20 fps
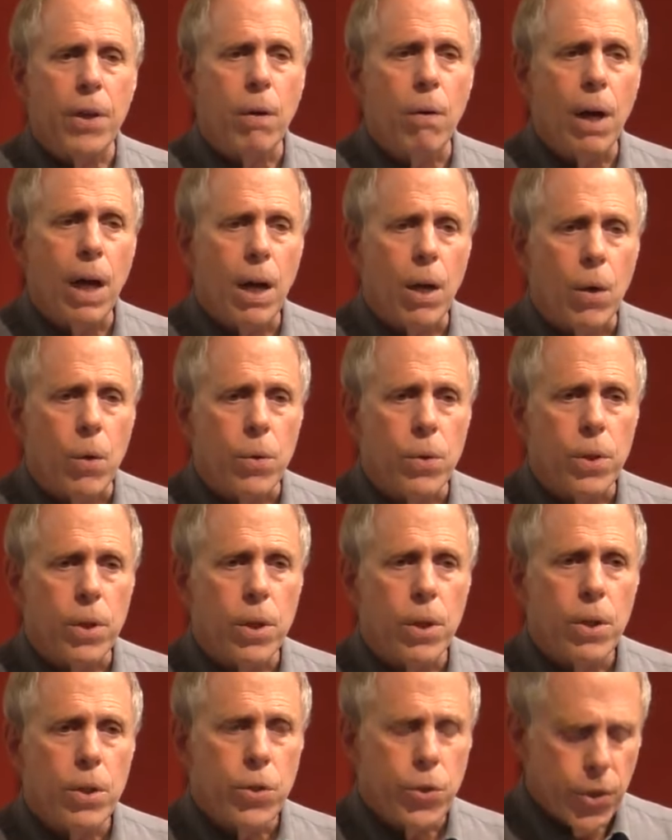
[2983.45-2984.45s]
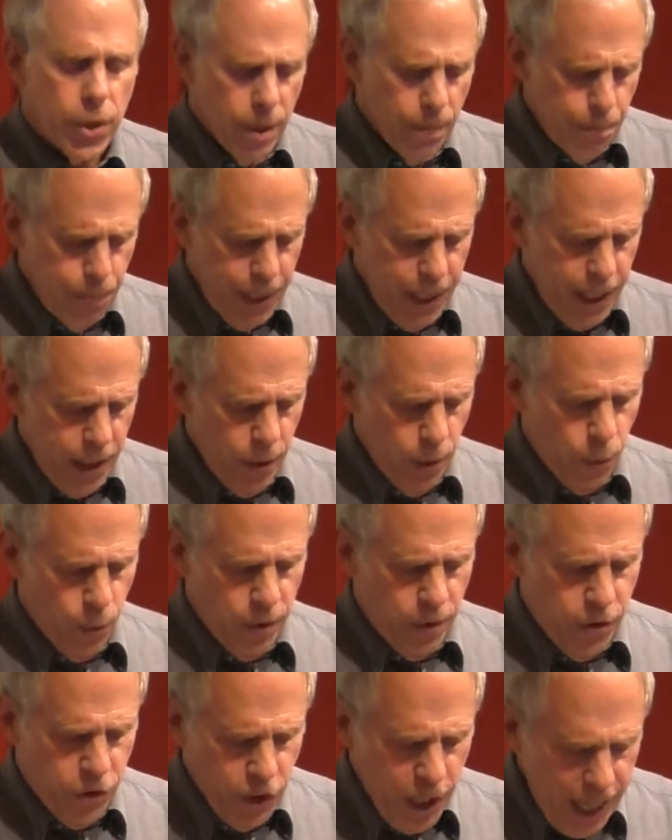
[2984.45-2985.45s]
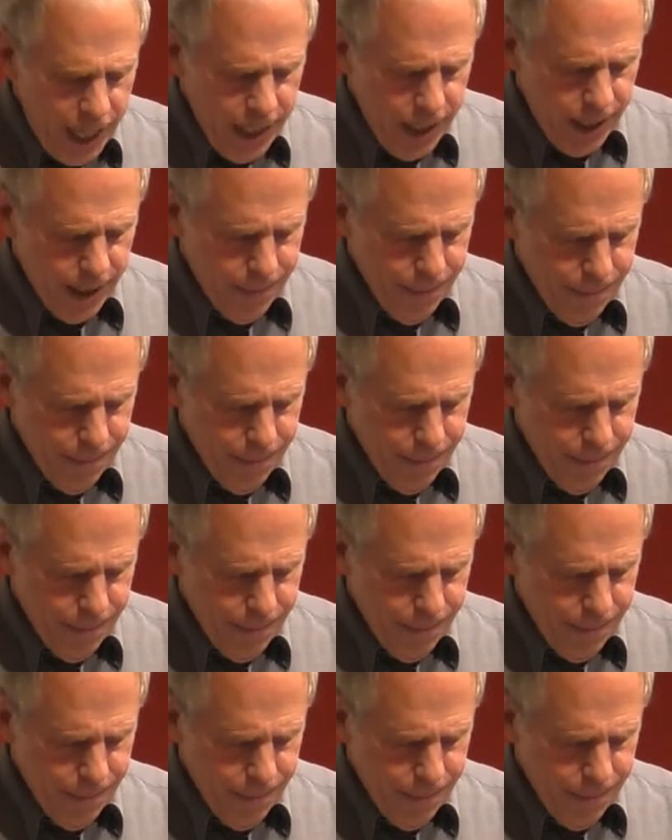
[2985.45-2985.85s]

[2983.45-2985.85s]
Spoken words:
ground to compete with China.